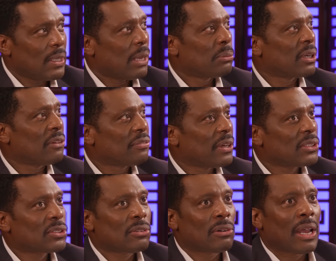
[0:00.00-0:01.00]
And when I
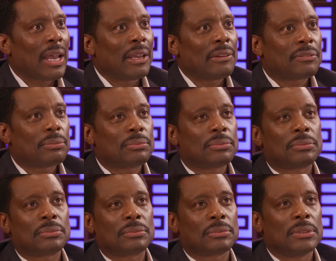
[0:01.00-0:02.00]
first arrived,
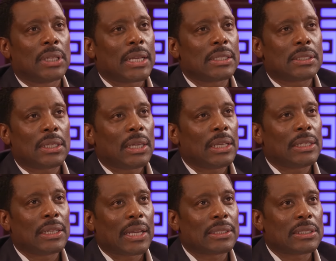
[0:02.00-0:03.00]

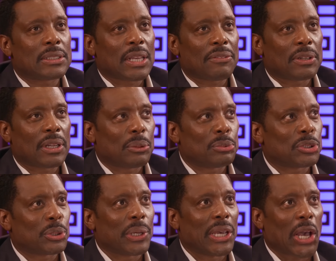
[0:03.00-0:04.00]
1997, I was
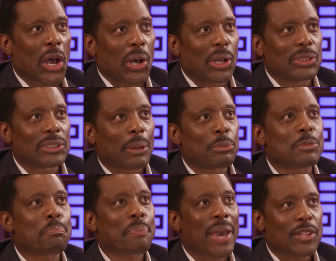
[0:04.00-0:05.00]
doing Oz. I was
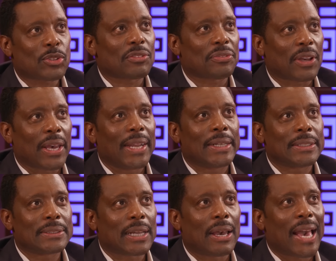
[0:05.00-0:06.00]
petrified
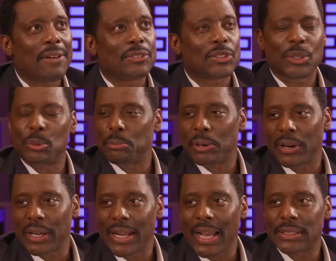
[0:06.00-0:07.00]
that I having to do an
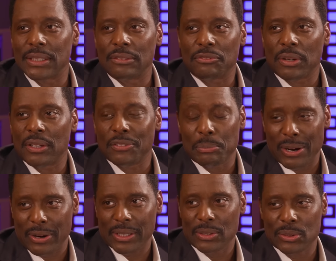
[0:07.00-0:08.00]
American accent in front of
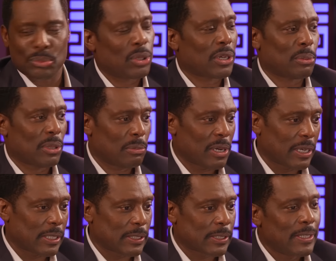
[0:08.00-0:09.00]
Americans and working with
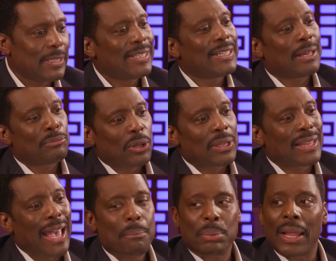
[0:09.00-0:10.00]
Americans. I'm not in
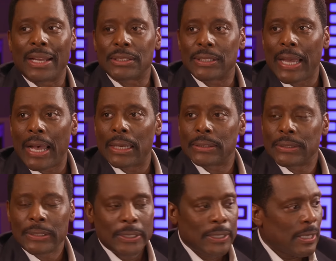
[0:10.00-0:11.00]
that place now.
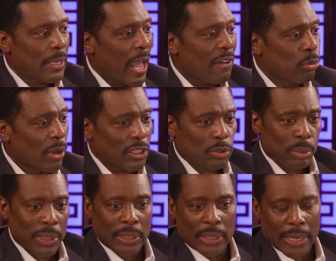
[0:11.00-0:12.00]
I've worked
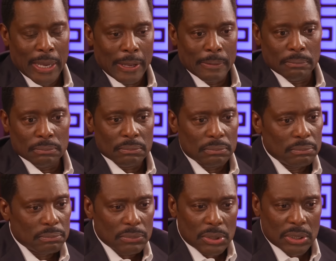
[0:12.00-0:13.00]
with um,
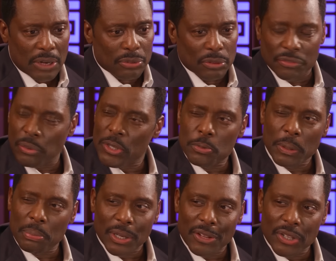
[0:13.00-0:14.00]
several voice
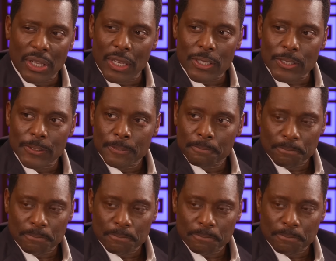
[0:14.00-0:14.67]
people over the years.